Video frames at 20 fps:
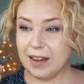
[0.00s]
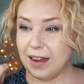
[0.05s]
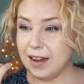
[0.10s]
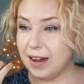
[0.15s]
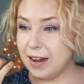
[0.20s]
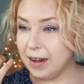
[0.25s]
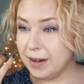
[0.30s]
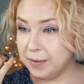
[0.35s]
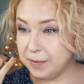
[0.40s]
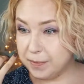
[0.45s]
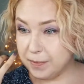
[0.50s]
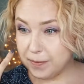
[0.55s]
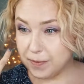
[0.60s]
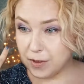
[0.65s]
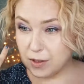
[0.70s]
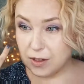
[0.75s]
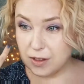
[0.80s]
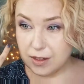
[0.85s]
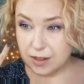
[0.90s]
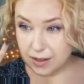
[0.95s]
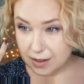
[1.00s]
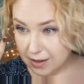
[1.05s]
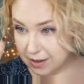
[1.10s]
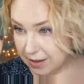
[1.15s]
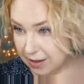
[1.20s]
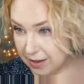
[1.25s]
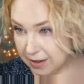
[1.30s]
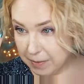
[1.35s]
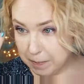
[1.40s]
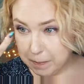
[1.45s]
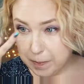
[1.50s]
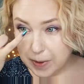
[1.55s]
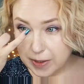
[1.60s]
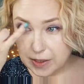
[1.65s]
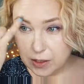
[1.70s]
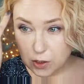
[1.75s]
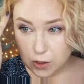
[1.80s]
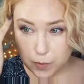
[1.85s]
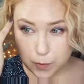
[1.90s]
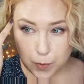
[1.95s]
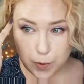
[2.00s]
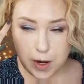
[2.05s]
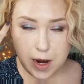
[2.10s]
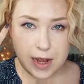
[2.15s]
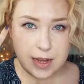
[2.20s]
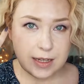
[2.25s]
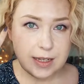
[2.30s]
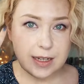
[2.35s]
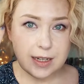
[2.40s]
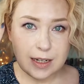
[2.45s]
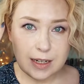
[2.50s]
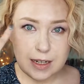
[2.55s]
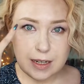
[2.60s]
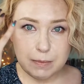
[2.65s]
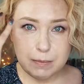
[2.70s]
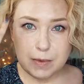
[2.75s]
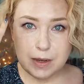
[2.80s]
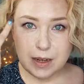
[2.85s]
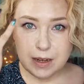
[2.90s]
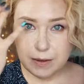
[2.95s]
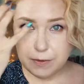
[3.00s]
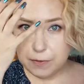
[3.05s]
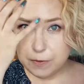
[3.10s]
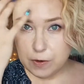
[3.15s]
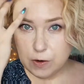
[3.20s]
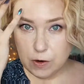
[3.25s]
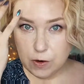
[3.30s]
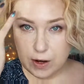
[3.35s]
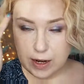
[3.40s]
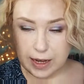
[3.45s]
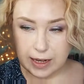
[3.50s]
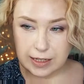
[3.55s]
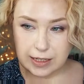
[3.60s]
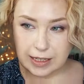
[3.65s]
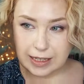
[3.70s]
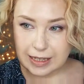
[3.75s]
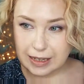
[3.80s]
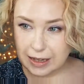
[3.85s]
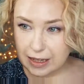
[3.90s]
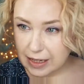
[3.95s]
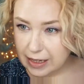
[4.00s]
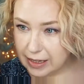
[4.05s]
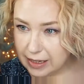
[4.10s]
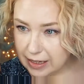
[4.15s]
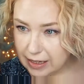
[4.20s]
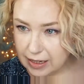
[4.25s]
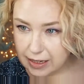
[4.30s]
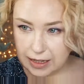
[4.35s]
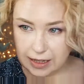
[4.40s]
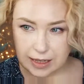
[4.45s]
But surprisingly, my forehead still,